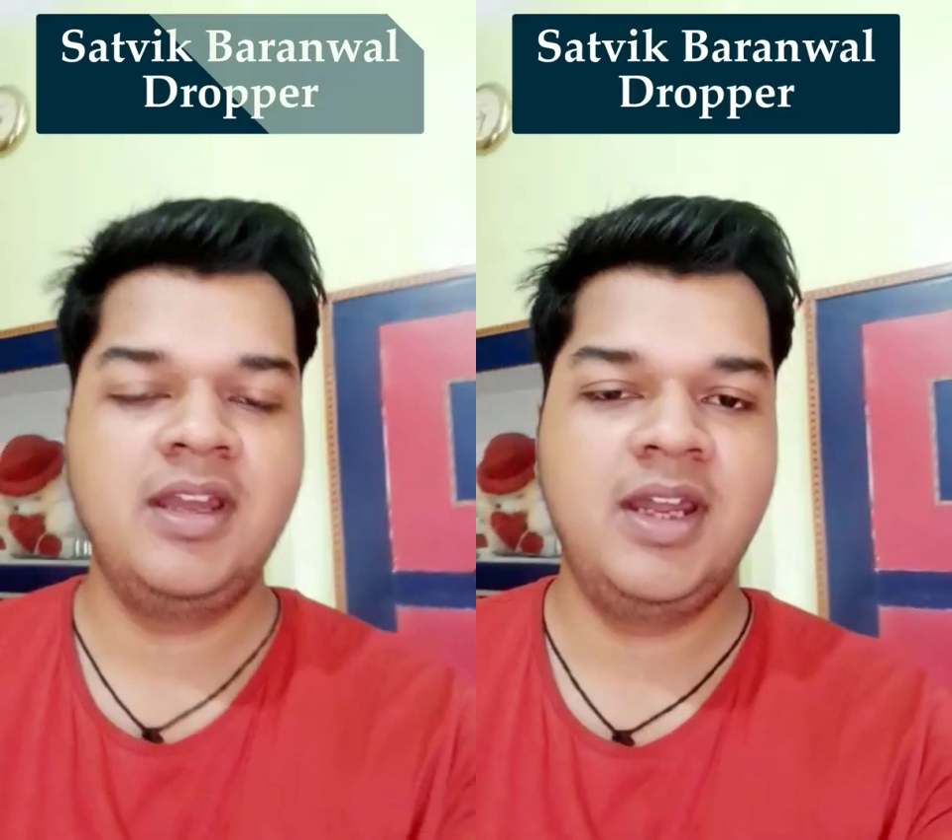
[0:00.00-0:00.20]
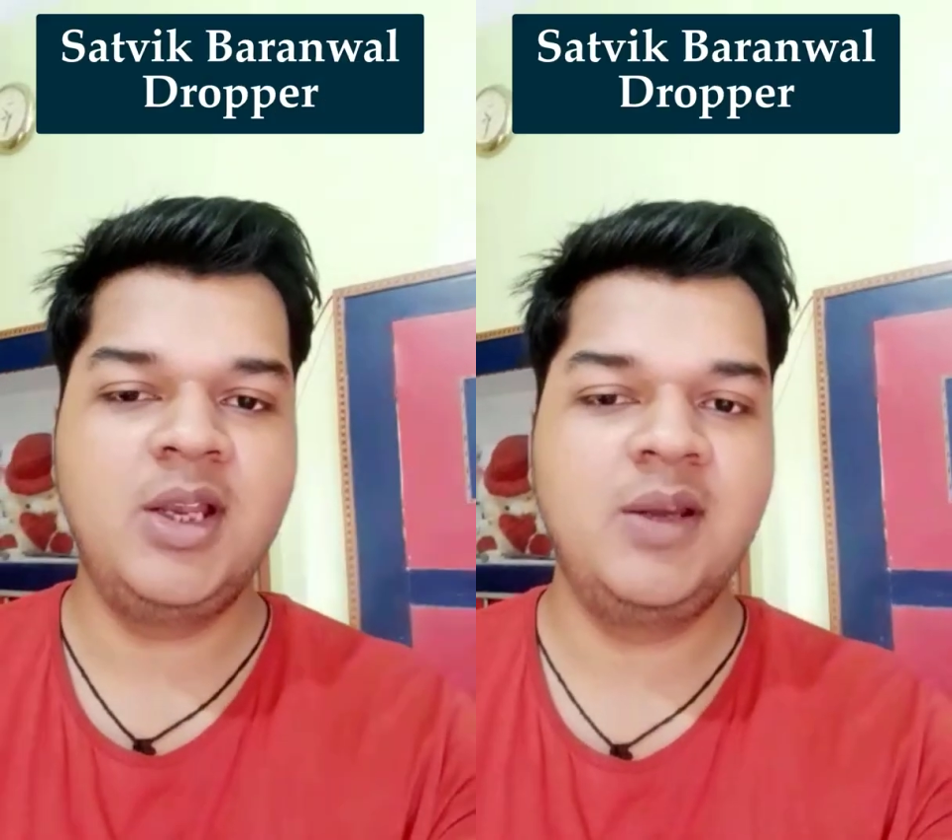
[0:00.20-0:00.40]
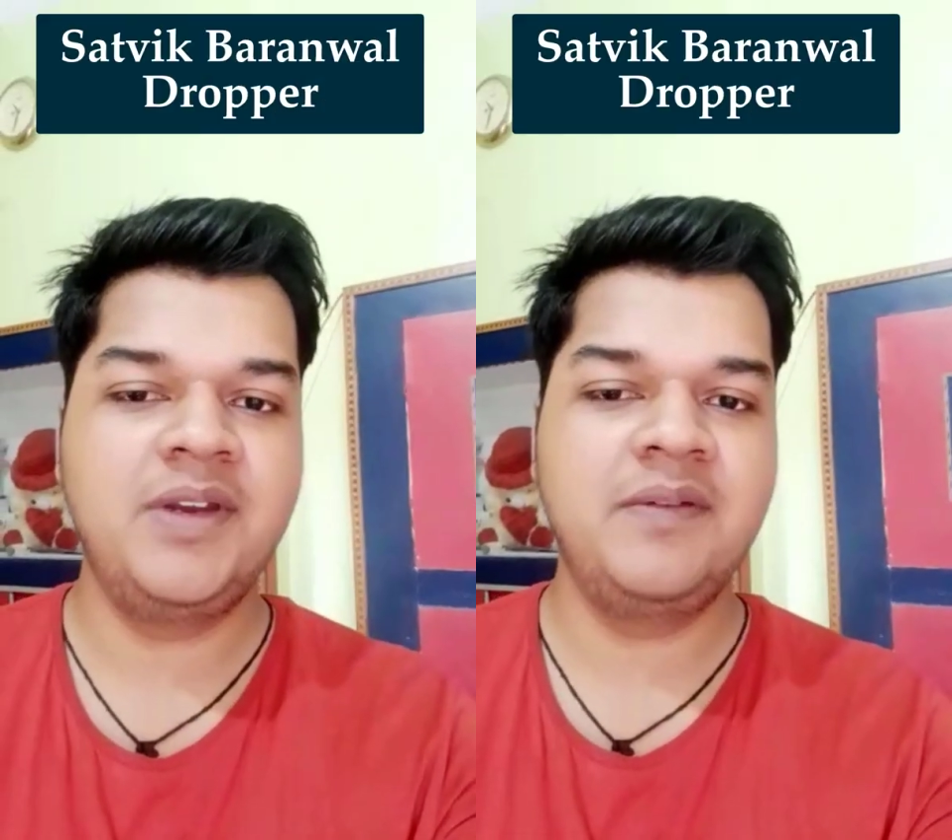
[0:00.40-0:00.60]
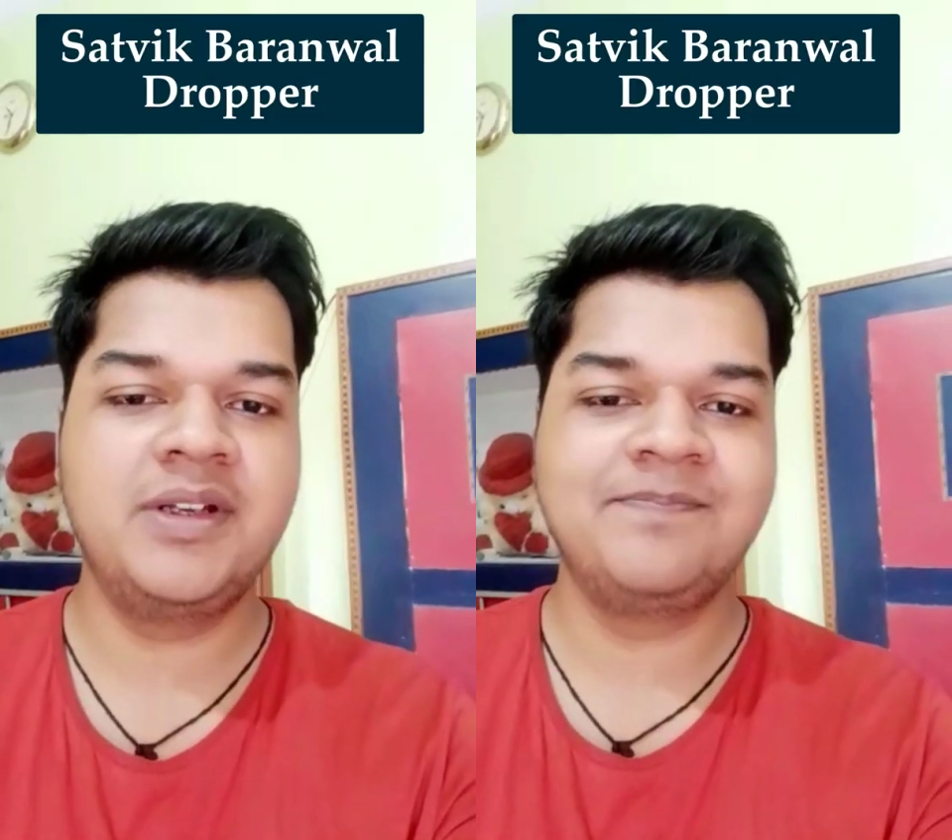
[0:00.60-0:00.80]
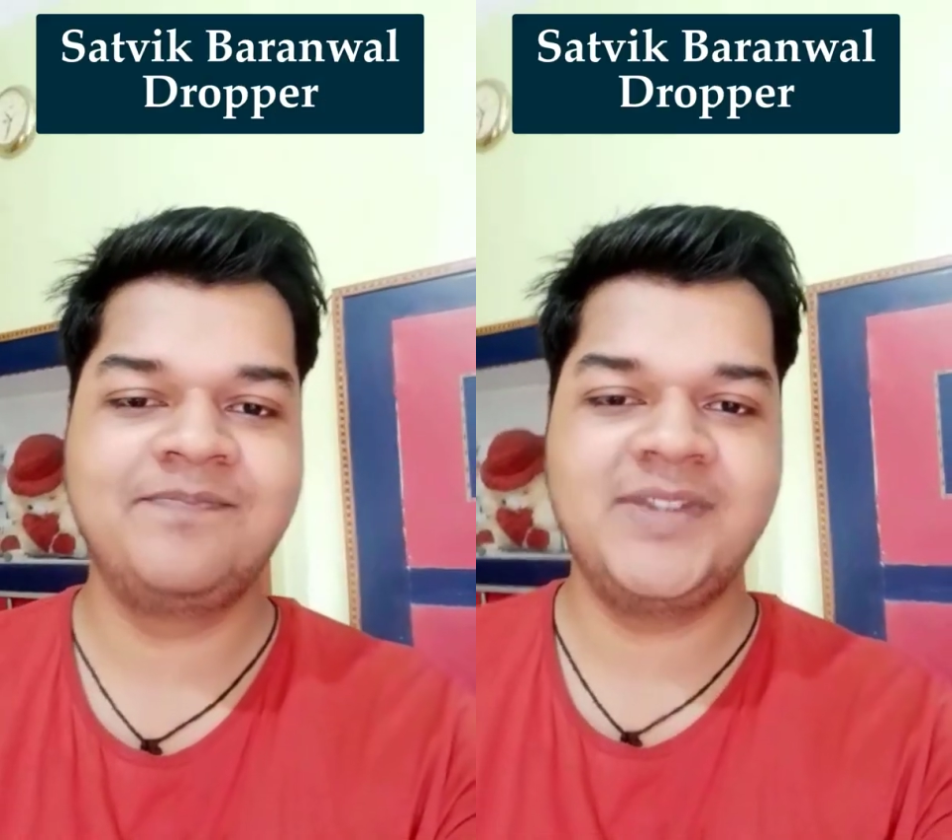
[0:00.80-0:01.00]
Hello
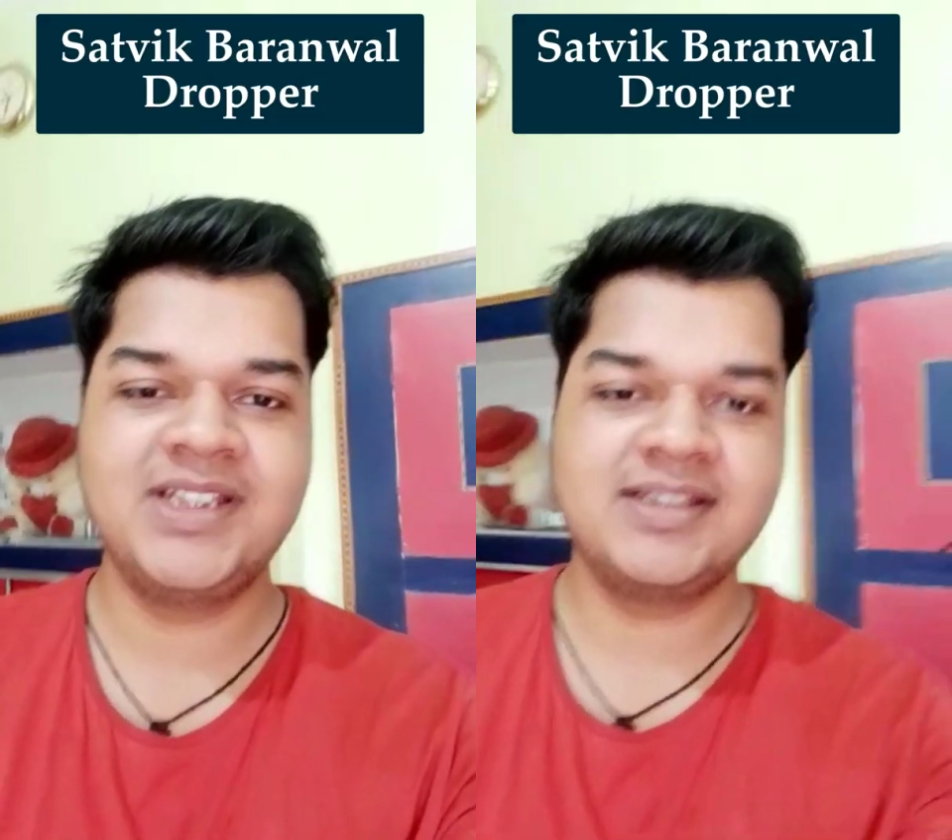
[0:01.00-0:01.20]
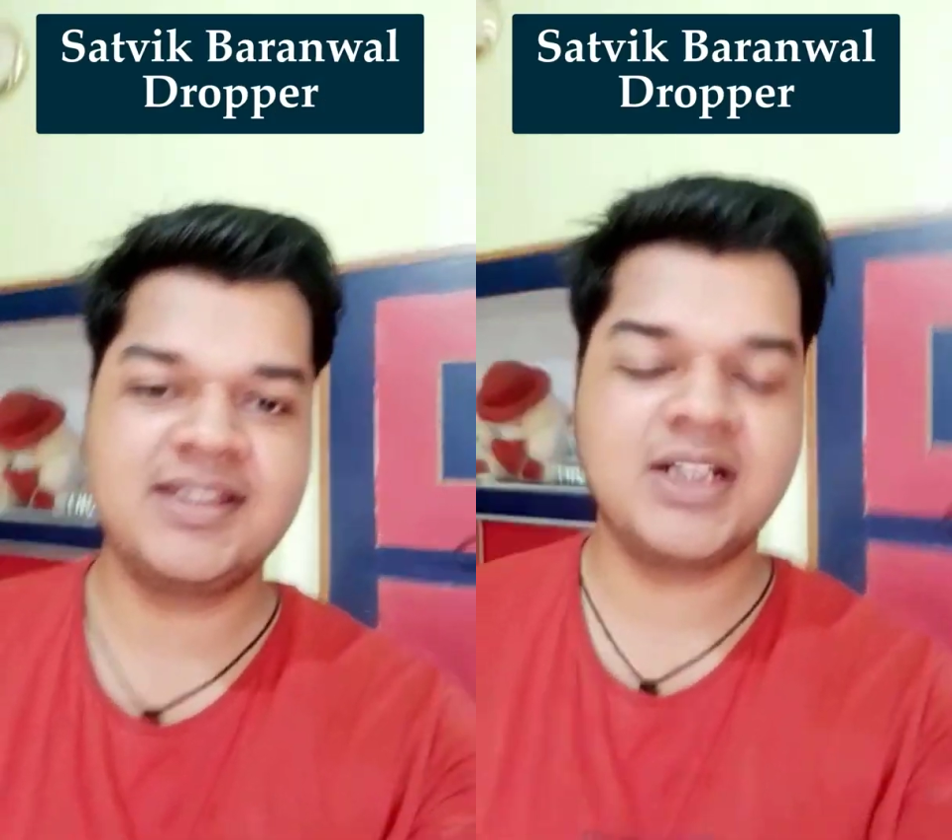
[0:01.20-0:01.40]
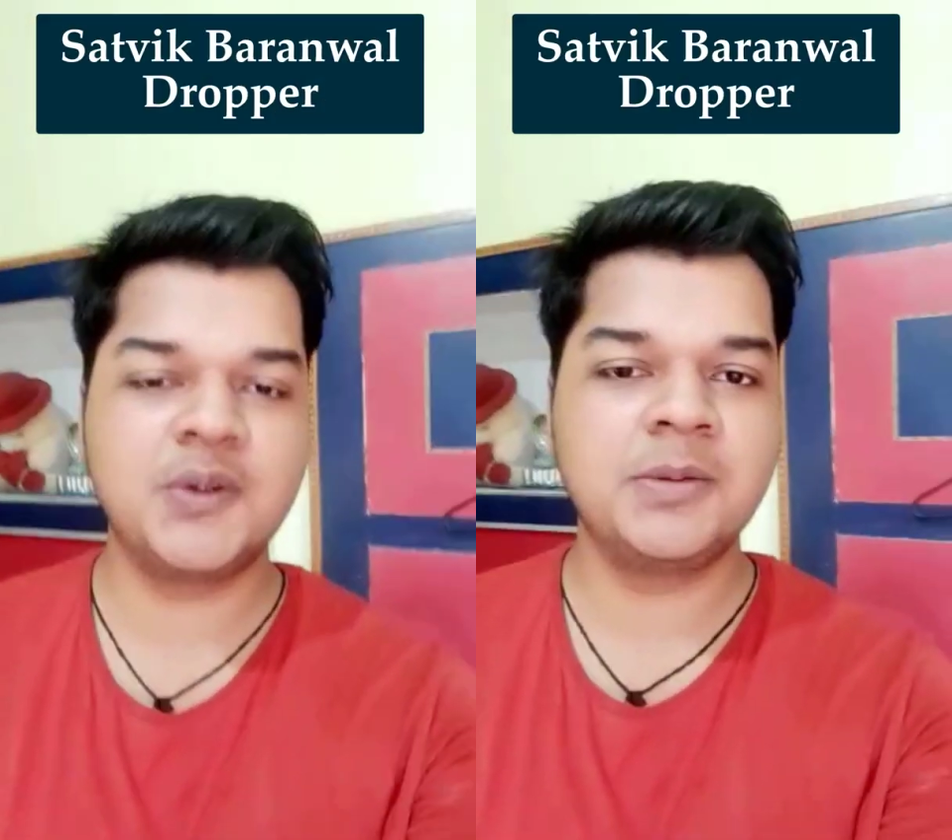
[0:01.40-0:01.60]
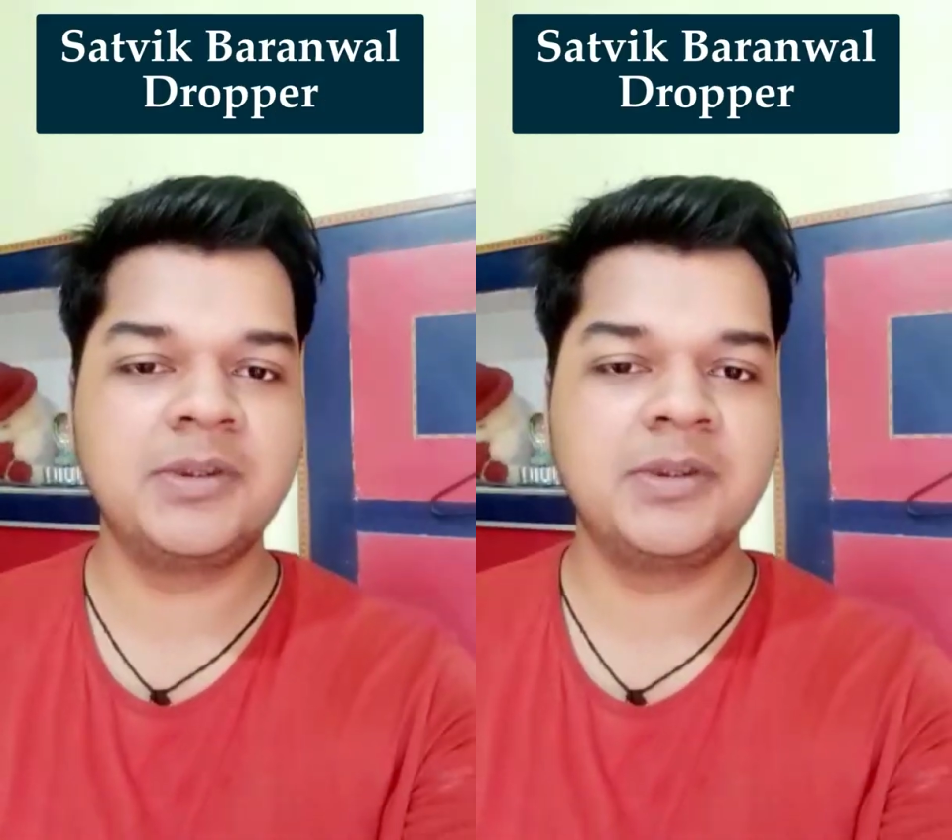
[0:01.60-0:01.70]
everyone, this is Satvik